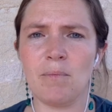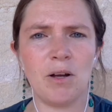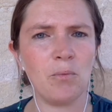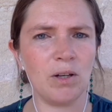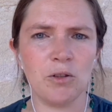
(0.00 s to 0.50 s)

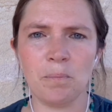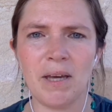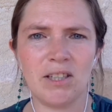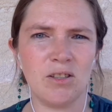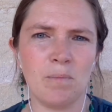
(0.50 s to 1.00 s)
about what your
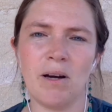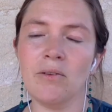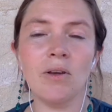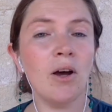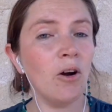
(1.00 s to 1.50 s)
page is
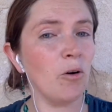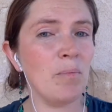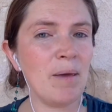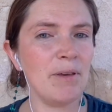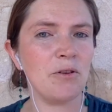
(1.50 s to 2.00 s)
about, or
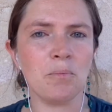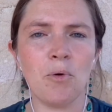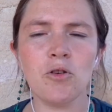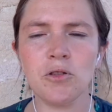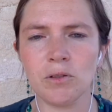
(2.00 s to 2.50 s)
maybe your
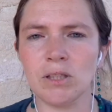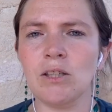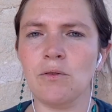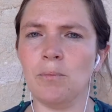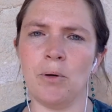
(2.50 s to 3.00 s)
most
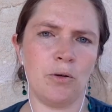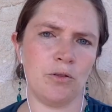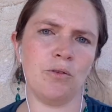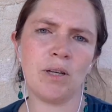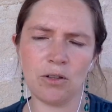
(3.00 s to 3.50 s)
successful
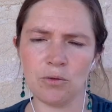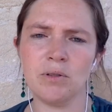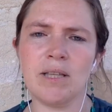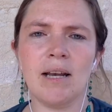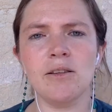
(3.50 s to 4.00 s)
post. You can
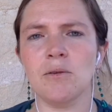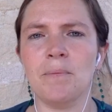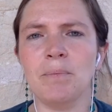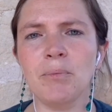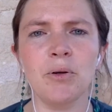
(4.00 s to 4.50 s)
use that as a
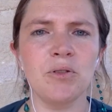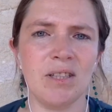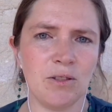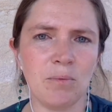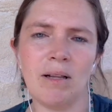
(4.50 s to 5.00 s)
pinned post
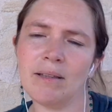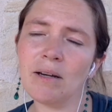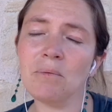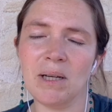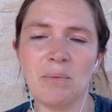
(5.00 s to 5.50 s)
as well.
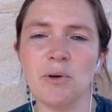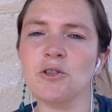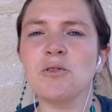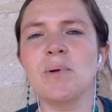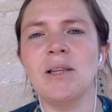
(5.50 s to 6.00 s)
That really
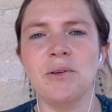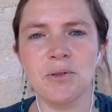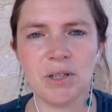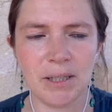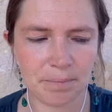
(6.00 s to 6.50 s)
works well
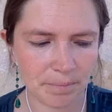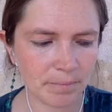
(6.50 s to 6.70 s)
usually.